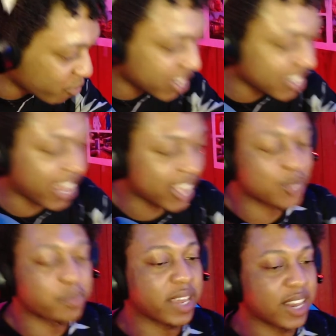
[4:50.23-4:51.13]
like
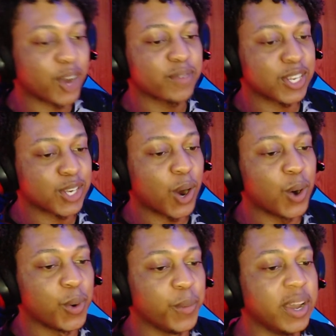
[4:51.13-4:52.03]
spitting off the
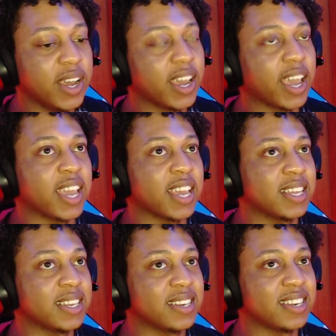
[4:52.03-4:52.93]
dome.
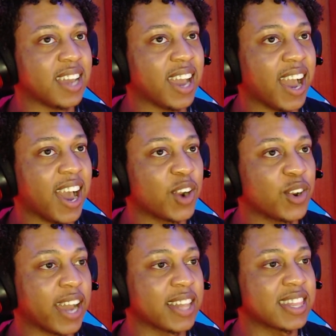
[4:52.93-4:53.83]
And I don't know.
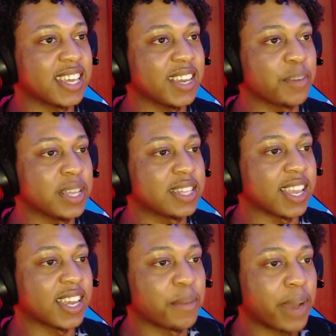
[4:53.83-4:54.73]
I think me
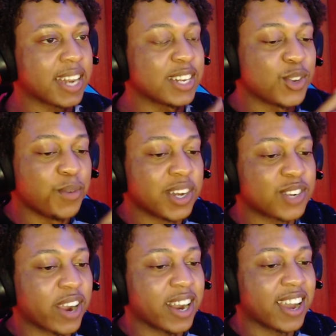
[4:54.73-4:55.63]
thinking about it too much
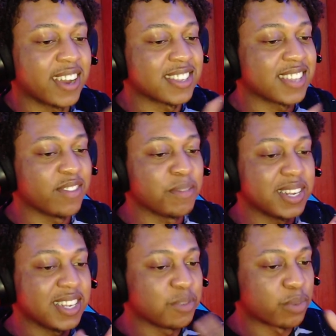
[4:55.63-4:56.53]
right now is giving me
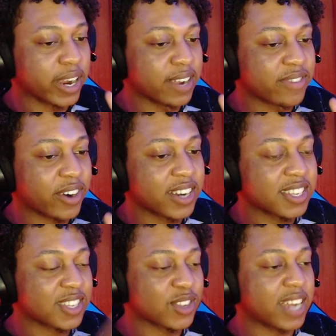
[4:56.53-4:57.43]
these brain farts.
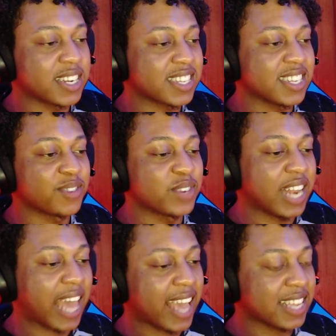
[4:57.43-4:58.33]
So I just need to
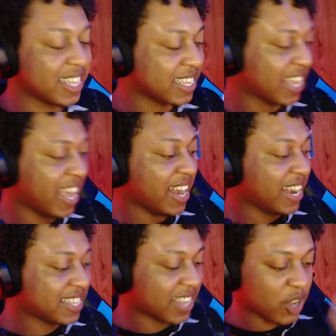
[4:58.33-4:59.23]
relax.
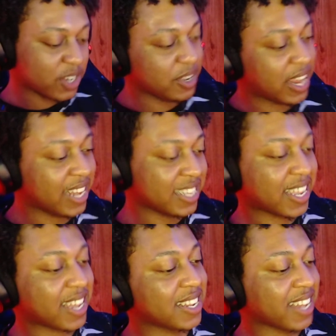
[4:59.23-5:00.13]
Let's all do that. Let's take
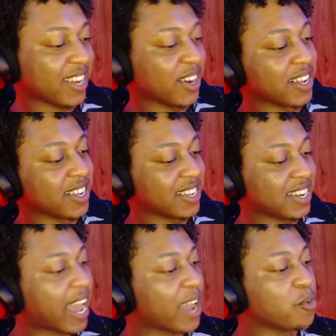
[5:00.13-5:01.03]
a
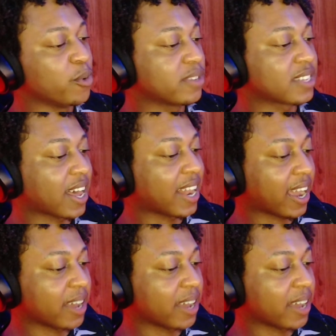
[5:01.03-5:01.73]
light woo sound, like a